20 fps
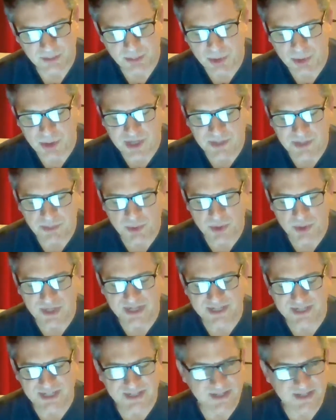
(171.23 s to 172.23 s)
Bertie
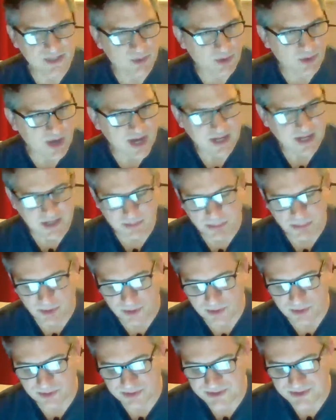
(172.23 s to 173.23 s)
pointed at the crock and
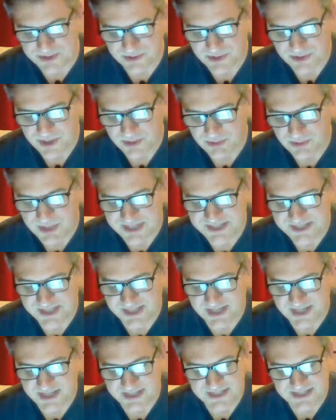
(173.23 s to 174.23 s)
bowls,
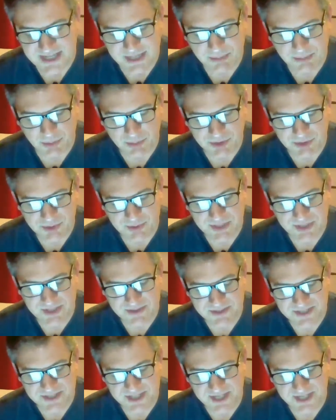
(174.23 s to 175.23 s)
resting on a table between
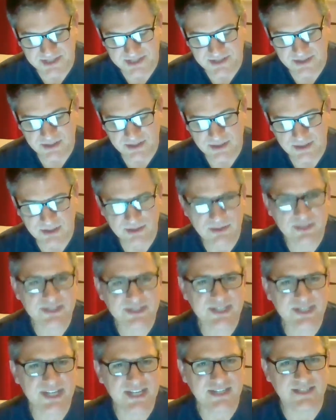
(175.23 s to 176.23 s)
their seats.
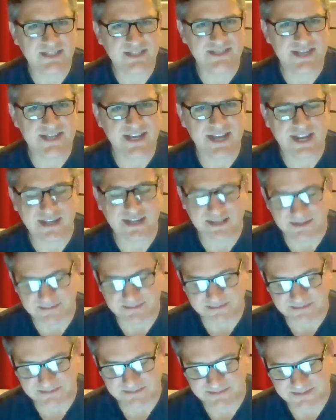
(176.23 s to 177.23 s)
"What the hell is that?"
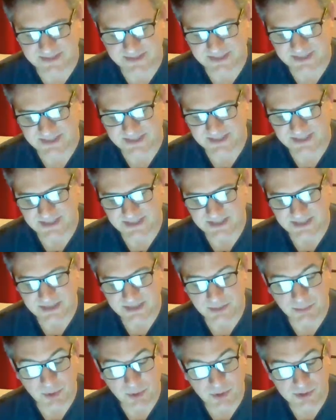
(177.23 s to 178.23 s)

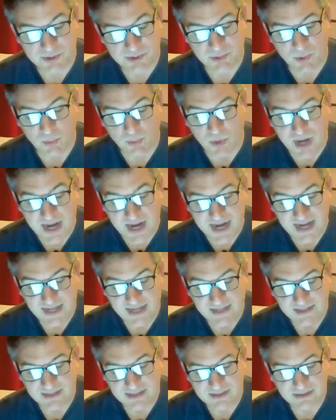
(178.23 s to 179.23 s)
The bowls were
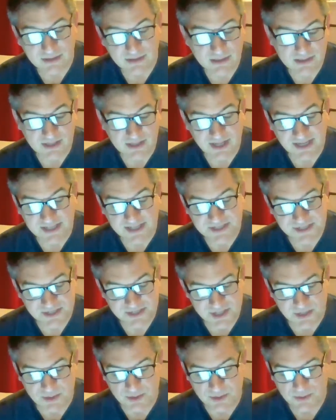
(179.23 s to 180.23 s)
wide, looked like
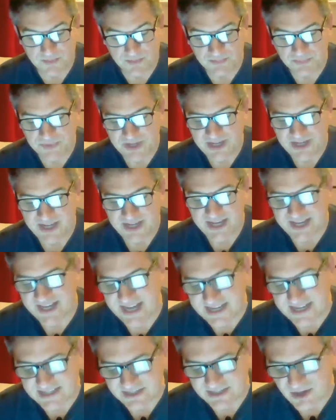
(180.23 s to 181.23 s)
stone, and
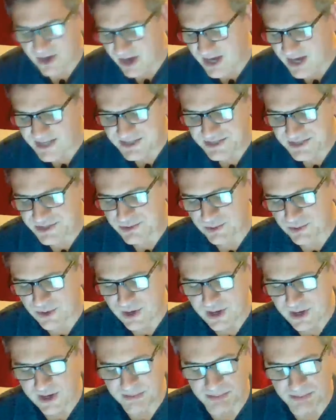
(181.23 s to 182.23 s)
had an odd straw